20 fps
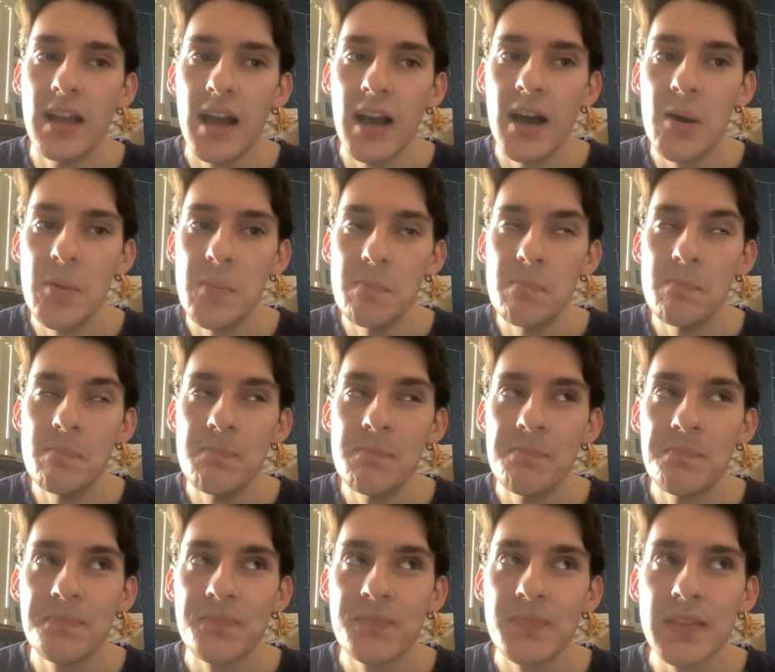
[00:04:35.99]
Um,
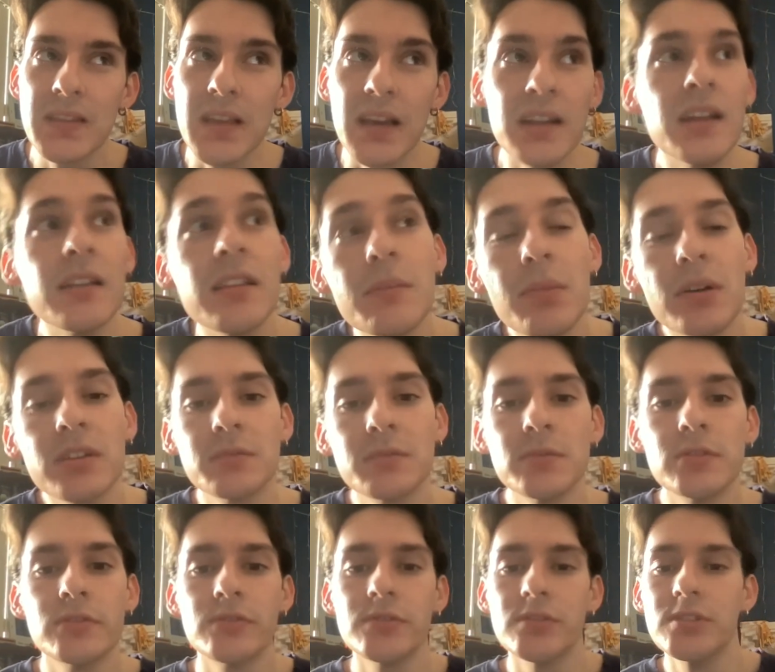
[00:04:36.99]
Another
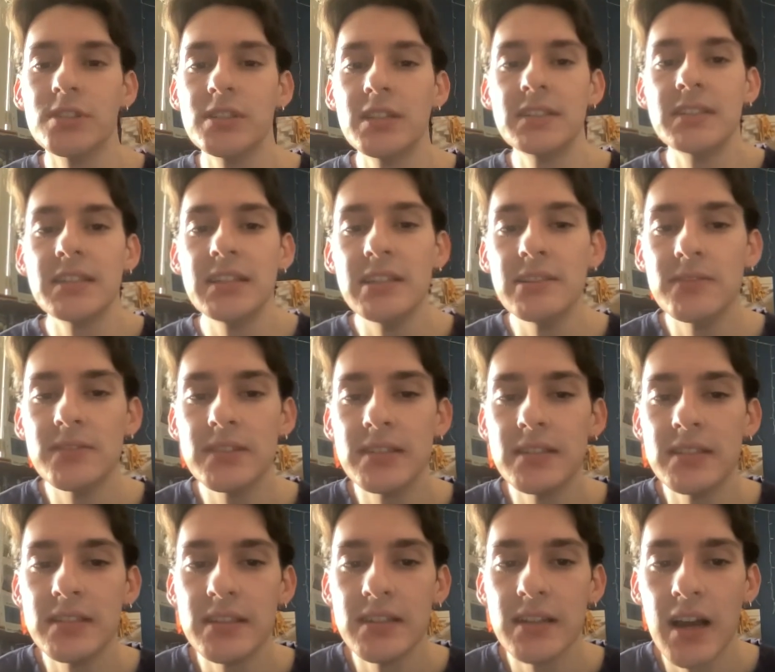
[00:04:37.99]
possible route is
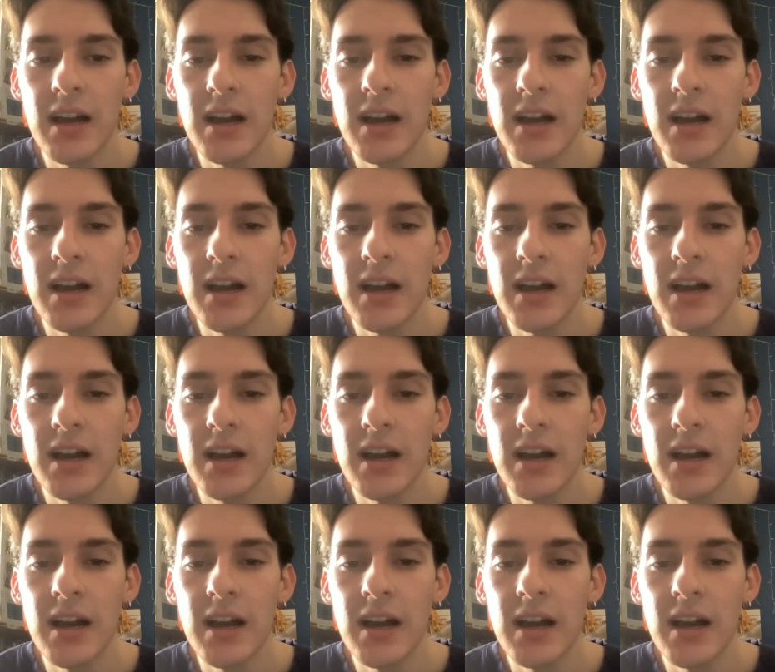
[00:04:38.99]
even